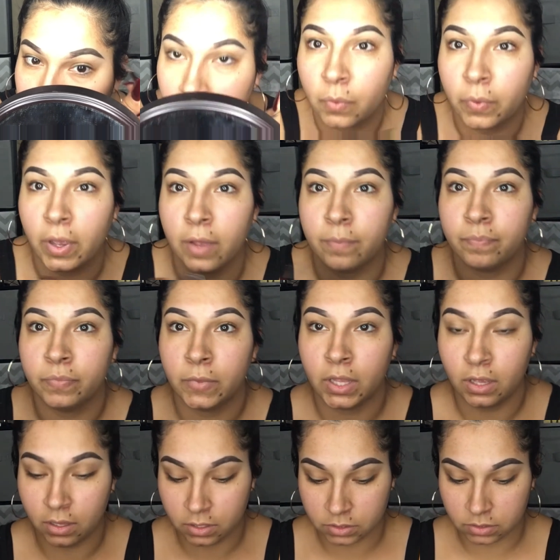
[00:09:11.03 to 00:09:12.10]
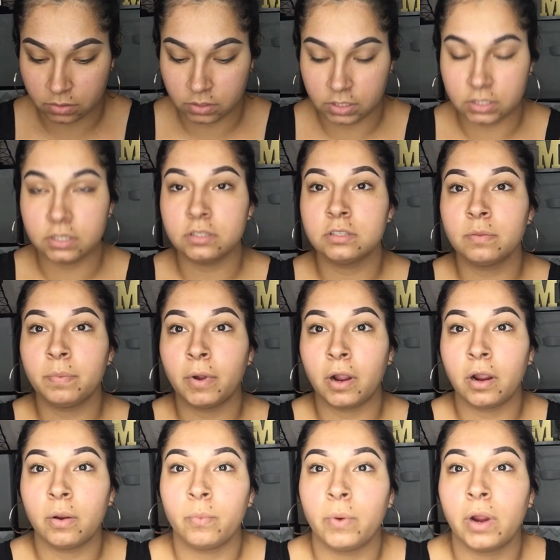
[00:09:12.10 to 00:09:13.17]
Okay, so this is the
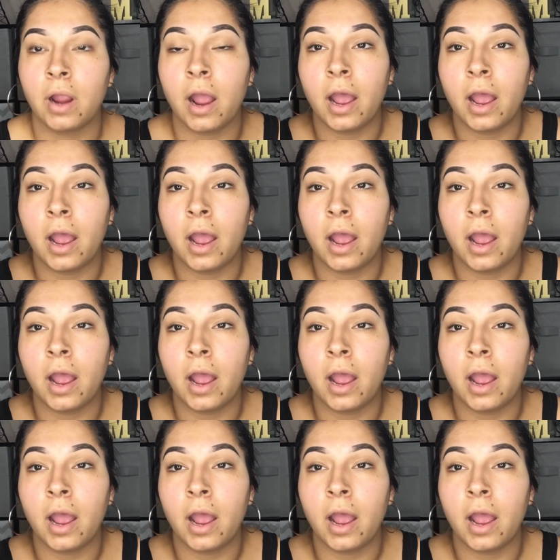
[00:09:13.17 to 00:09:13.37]
part where